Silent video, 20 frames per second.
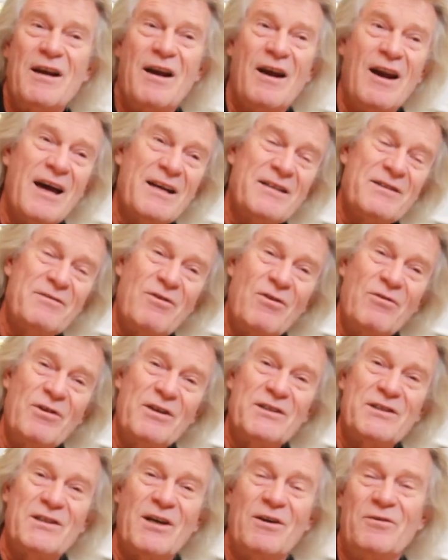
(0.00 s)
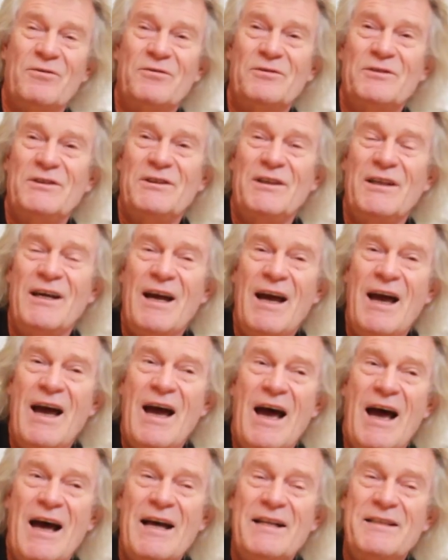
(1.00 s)
like the Rolling Stones
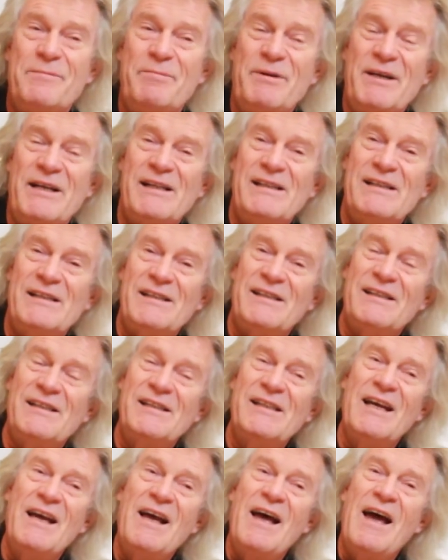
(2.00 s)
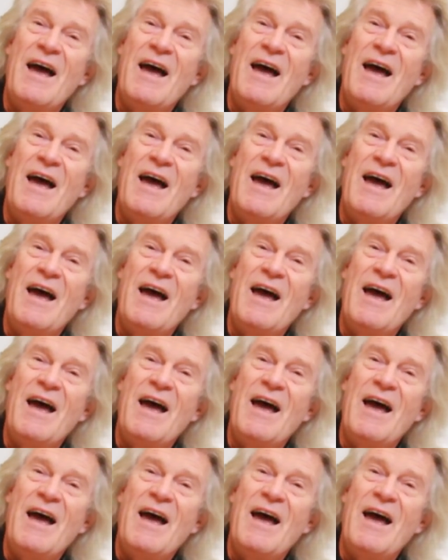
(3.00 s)
and the Beatles